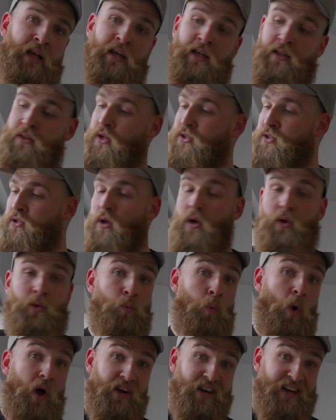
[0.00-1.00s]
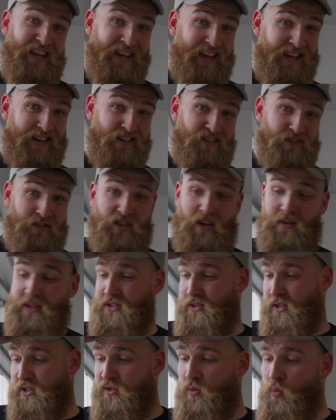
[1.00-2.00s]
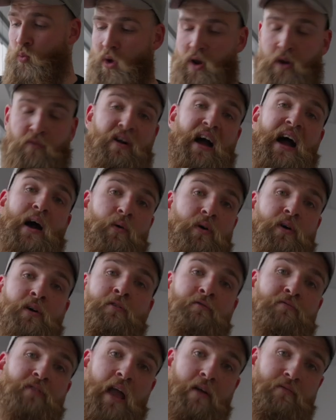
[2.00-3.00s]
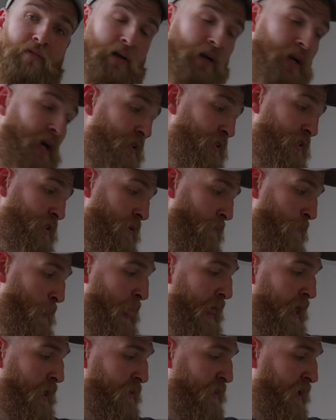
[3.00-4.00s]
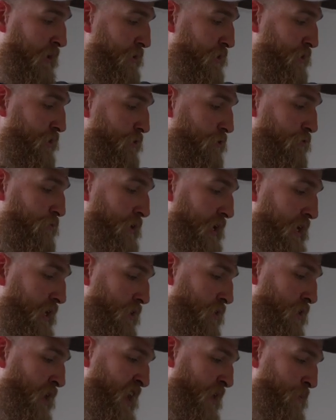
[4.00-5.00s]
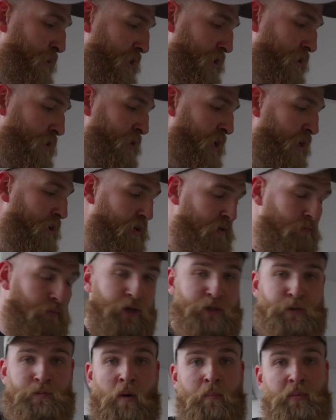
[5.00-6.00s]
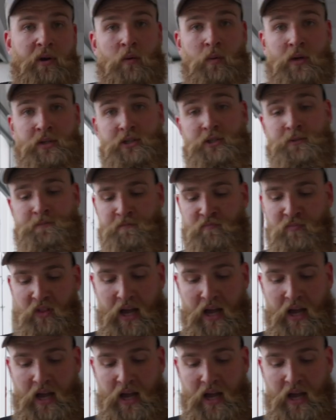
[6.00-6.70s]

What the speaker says: It doesn't hold water either, so it's just one of our favorite lines. There is 3 diameters that are the most popular ones.